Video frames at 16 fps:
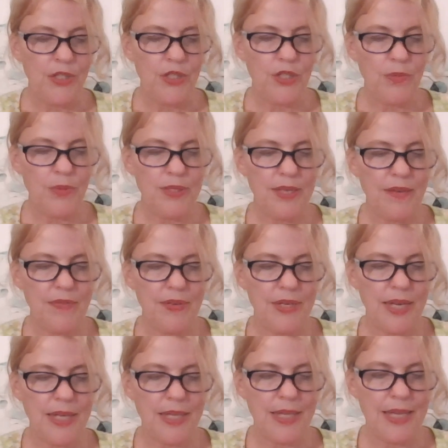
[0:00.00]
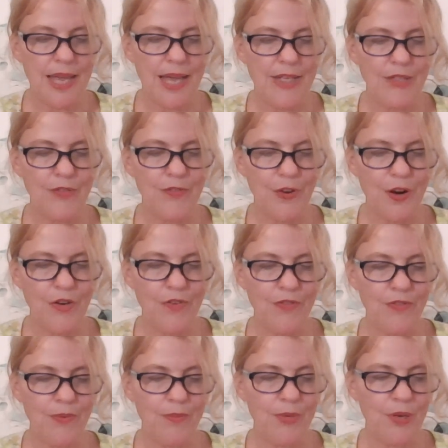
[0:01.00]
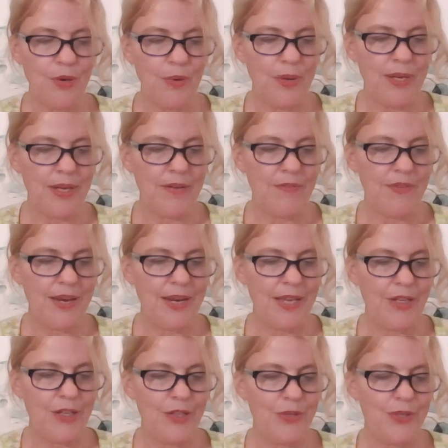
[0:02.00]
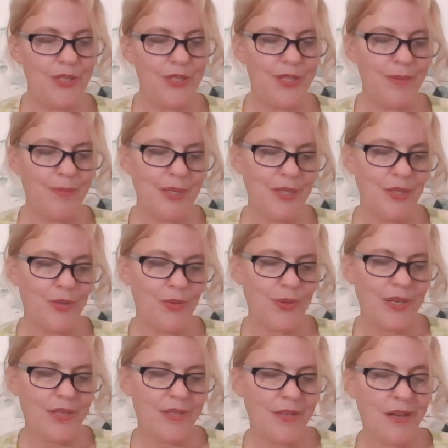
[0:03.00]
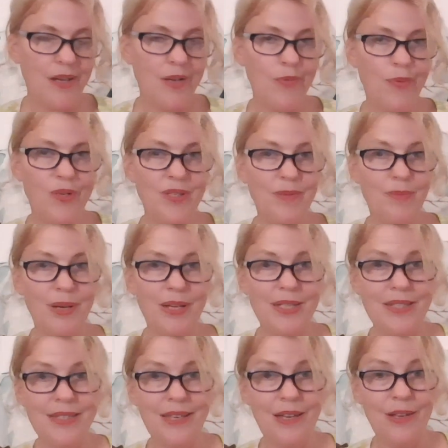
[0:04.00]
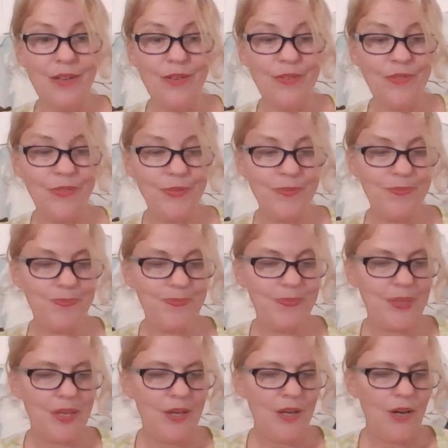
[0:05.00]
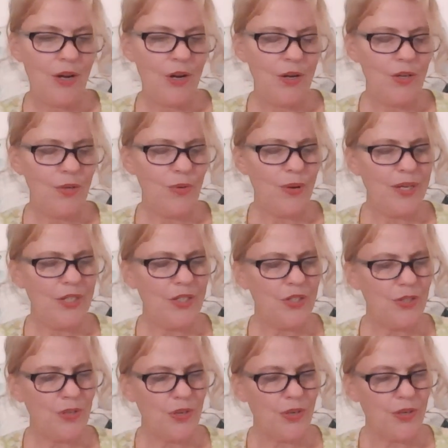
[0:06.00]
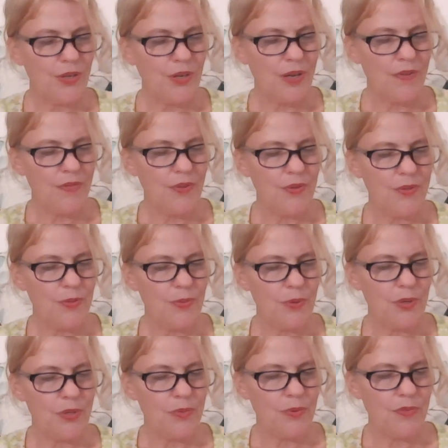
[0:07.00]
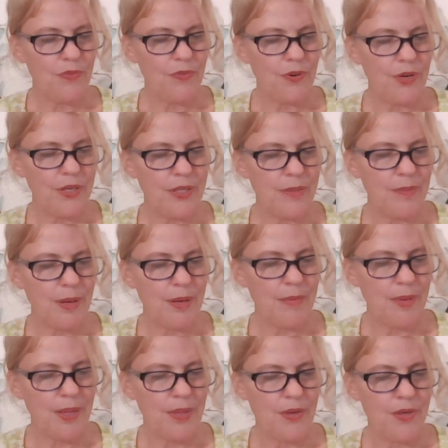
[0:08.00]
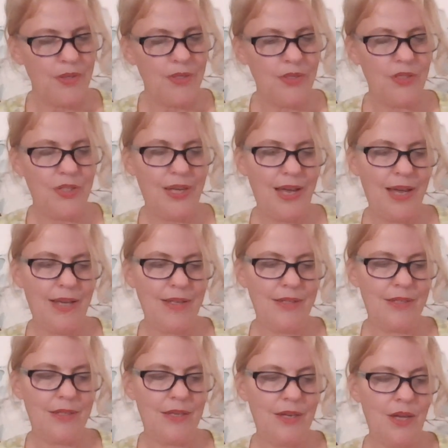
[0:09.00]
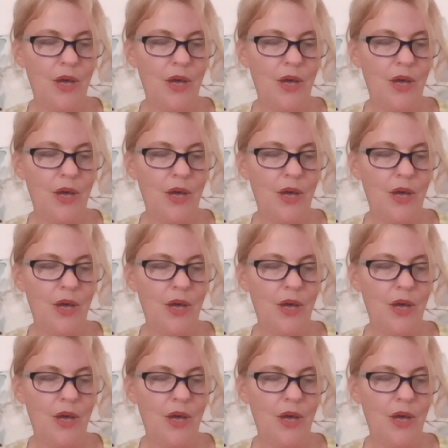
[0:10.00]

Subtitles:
She was evidently as far from knowing of any clue to the mystery as I was myself. "Are you quite sure of those words referring to my mother?" she asked.